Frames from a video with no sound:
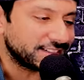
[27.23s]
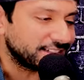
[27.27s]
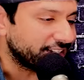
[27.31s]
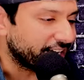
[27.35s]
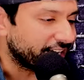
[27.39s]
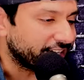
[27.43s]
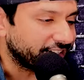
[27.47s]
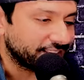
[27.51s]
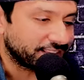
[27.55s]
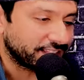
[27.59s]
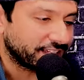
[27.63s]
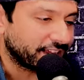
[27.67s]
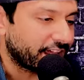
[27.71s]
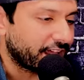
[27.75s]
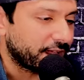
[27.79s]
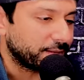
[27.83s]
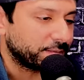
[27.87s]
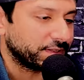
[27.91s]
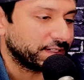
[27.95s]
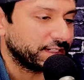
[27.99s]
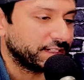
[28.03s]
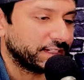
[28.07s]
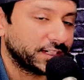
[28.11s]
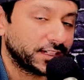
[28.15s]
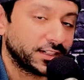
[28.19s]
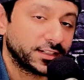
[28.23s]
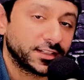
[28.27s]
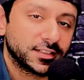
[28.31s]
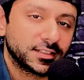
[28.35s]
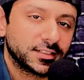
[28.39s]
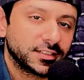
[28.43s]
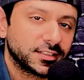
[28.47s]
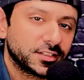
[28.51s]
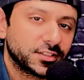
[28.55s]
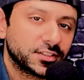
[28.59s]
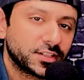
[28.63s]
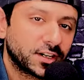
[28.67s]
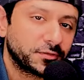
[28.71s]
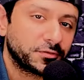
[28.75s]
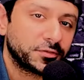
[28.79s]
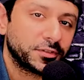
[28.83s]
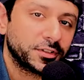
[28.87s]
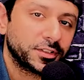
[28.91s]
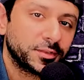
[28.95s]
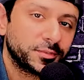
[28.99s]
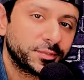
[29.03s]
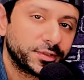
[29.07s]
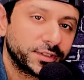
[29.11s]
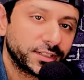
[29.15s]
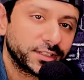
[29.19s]
see anything happening here. This is a tough
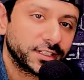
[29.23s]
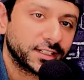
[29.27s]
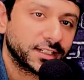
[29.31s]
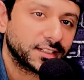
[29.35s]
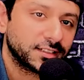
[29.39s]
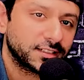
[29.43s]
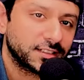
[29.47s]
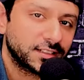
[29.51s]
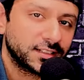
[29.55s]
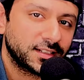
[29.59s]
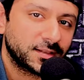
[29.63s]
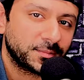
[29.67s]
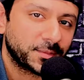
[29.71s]
one to predict.